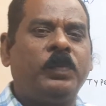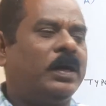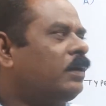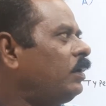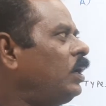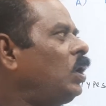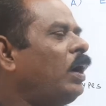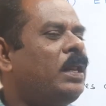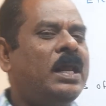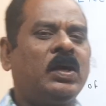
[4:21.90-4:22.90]
but
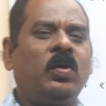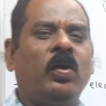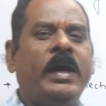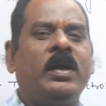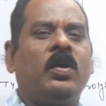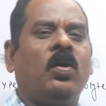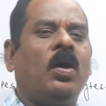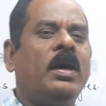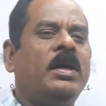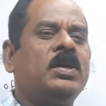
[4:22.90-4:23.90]
non-electrolyte
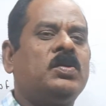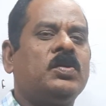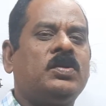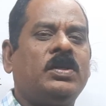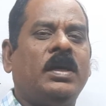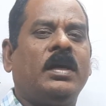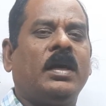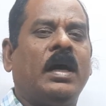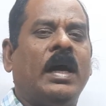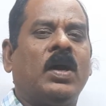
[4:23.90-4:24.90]
not dissociate
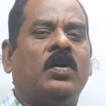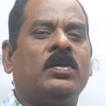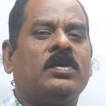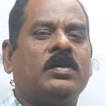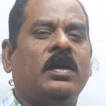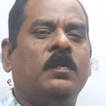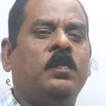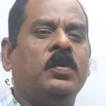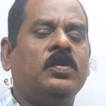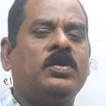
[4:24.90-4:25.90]
ions in
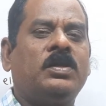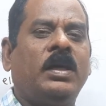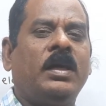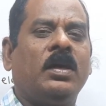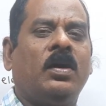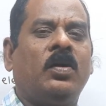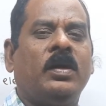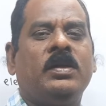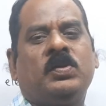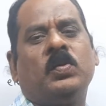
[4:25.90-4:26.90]
fused state or
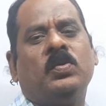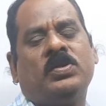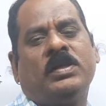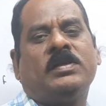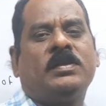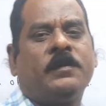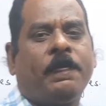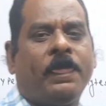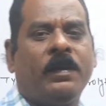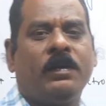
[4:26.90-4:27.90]
in solutions.
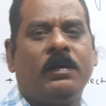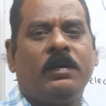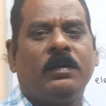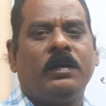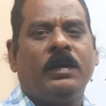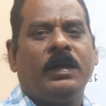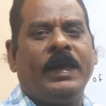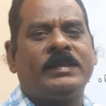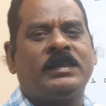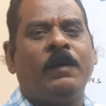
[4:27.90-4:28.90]

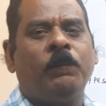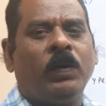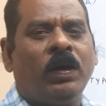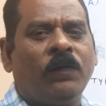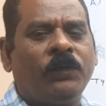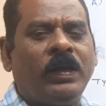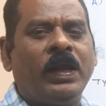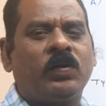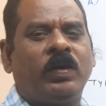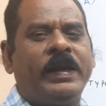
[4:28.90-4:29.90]
Example of
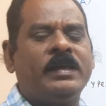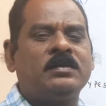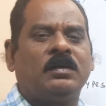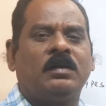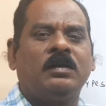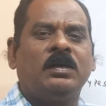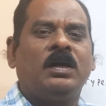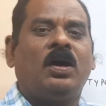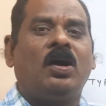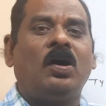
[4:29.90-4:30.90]
electrolyte is a
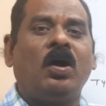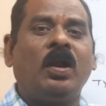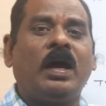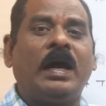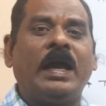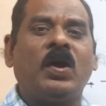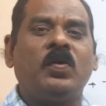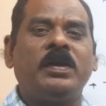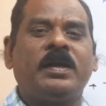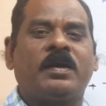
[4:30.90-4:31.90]
all
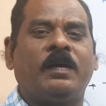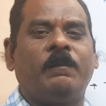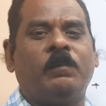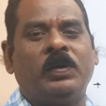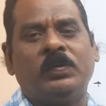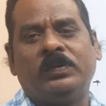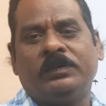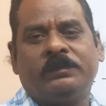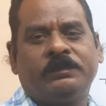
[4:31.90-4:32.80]
ionic compound,